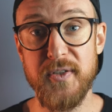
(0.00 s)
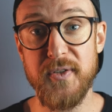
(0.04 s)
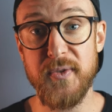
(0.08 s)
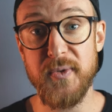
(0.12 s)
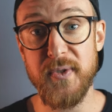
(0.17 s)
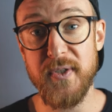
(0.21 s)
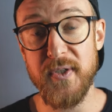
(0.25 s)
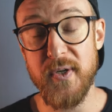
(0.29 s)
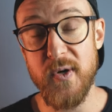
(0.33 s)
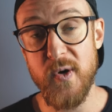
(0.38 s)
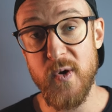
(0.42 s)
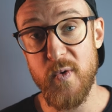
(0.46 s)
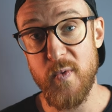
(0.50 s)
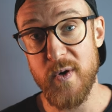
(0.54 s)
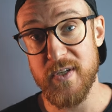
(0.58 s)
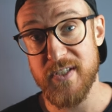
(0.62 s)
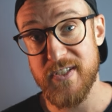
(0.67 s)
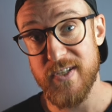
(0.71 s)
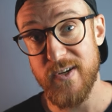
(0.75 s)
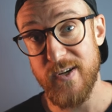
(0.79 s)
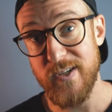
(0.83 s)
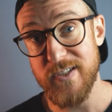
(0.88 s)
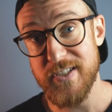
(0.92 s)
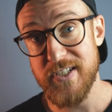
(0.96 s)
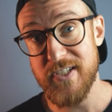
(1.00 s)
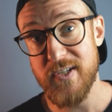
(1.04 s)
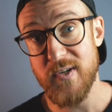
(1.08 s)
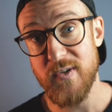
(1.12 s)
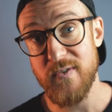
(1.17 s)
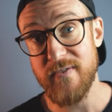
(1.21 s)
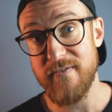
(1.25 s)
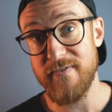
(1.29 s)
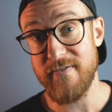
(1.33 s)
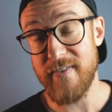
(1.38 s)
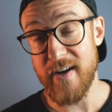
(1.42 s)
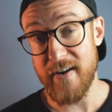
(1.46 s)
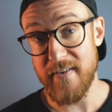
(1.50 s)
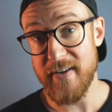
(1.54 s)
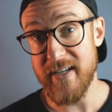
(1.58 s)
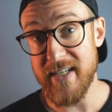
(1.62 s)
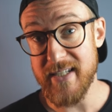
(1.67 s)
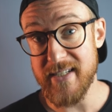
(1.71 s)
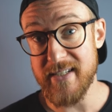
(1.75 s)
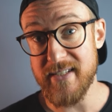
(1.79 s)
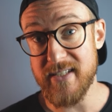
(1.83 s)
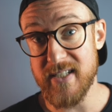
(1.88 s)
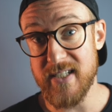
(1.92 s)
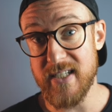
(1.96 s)
Do you know what's also very
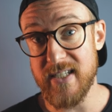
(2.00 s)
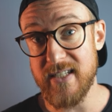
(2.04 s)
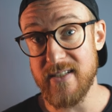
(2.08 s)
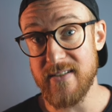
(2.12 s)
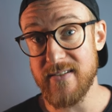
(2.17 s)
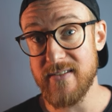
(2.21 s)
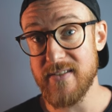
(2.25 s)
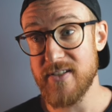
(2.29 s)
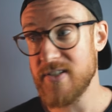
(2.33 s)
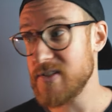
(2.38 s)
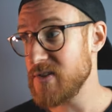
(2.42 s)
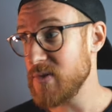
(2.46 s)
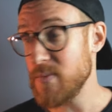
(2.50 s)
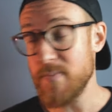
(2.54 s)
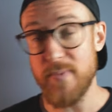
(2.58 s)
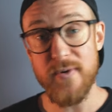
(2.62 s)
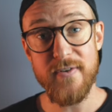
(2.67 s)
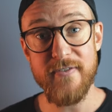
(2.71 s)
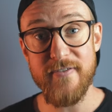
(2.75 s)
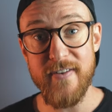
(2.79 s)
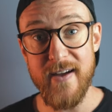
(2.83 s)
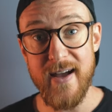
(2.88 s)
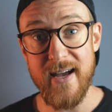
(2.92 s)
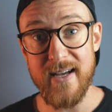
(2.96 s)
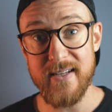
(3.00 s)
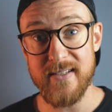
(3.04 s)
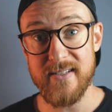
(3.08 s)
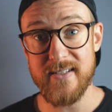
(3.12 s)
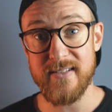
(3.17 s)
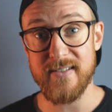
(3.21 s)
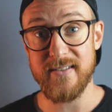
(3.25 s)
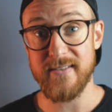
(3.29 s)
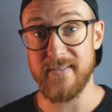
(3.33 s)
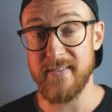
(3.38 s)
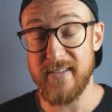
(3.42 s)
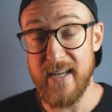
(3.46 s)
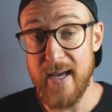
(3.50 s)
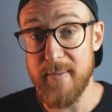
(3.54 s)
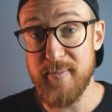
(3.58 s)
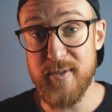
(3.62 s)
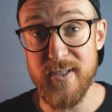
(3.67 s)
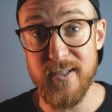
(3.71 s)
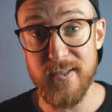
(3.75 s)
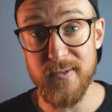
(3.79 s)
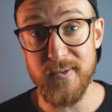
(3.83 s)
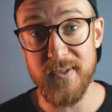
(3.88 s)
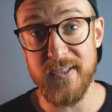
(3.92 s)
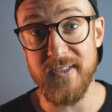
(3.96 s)
easy, super fast, and
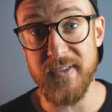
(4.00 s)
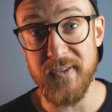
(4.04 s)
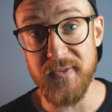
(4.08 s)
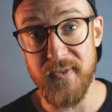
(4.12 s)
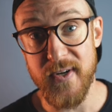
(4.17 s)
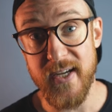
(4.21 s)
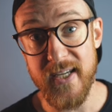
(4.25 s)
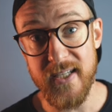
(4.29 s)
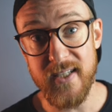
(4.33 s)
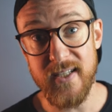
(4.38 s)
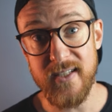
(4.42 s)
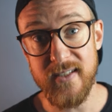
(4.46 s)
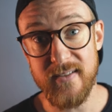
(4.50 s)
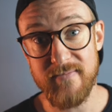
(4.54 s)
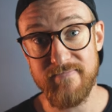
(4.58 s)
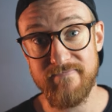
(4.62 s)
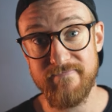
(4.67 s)
absolutely great?